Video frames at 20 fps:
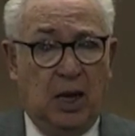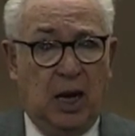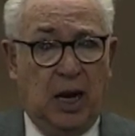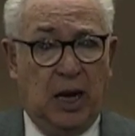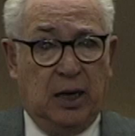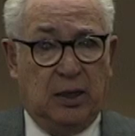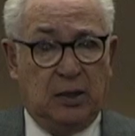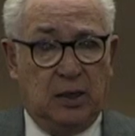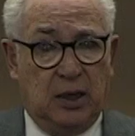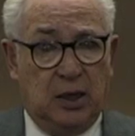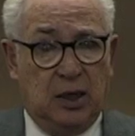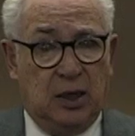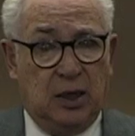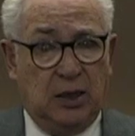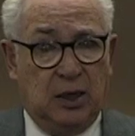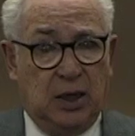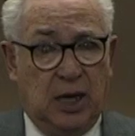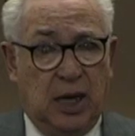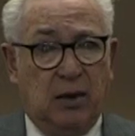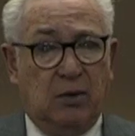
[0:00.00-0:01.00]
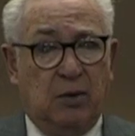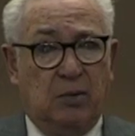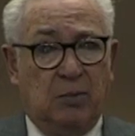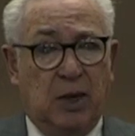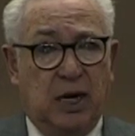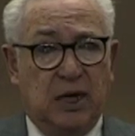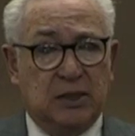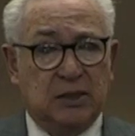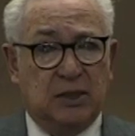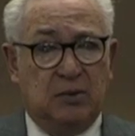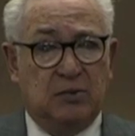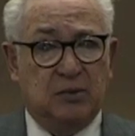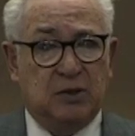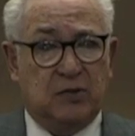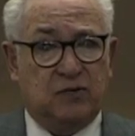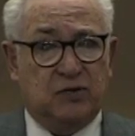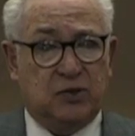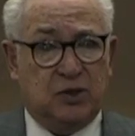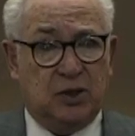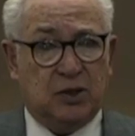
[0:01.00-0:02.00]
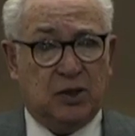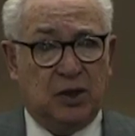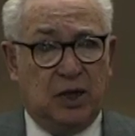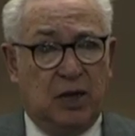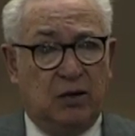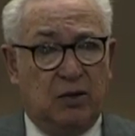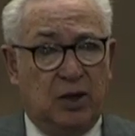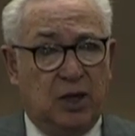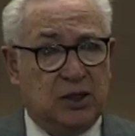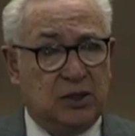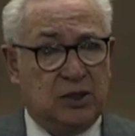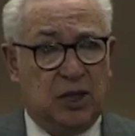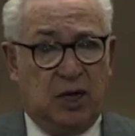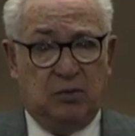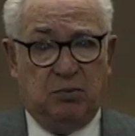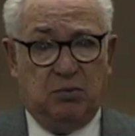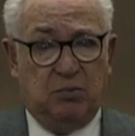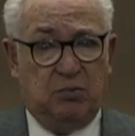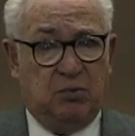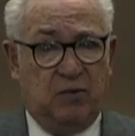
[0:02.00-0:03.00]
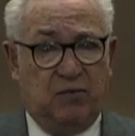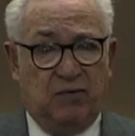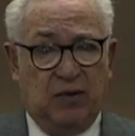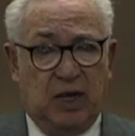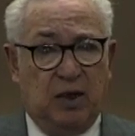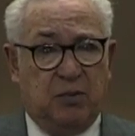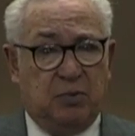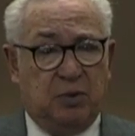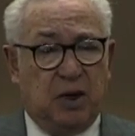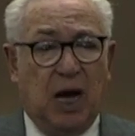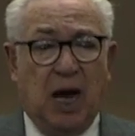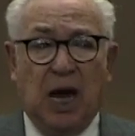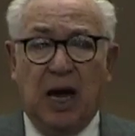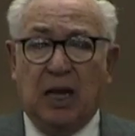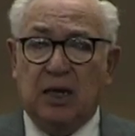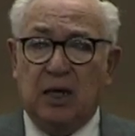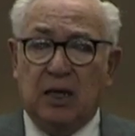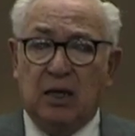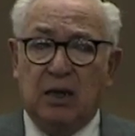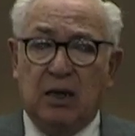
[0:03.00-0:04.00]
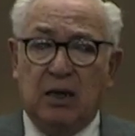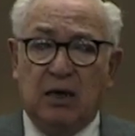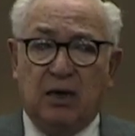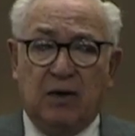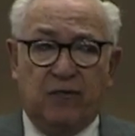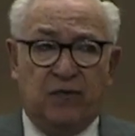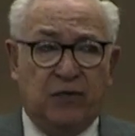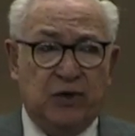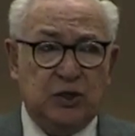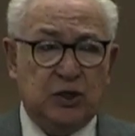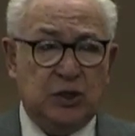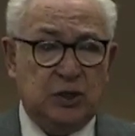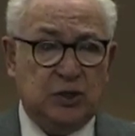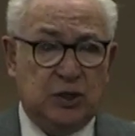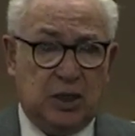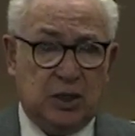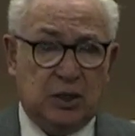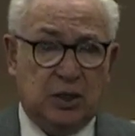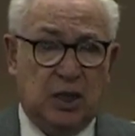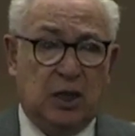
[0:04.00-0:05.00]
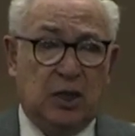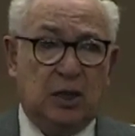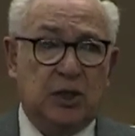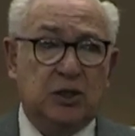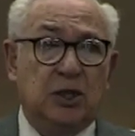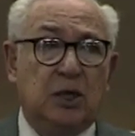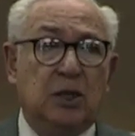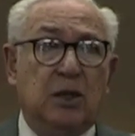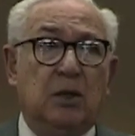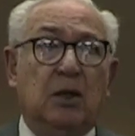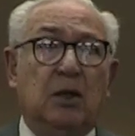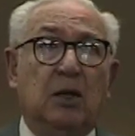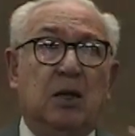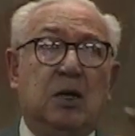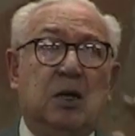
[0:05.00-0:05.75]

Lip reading: And the Arab Muslims of certain areas had developed a highly efficient technology,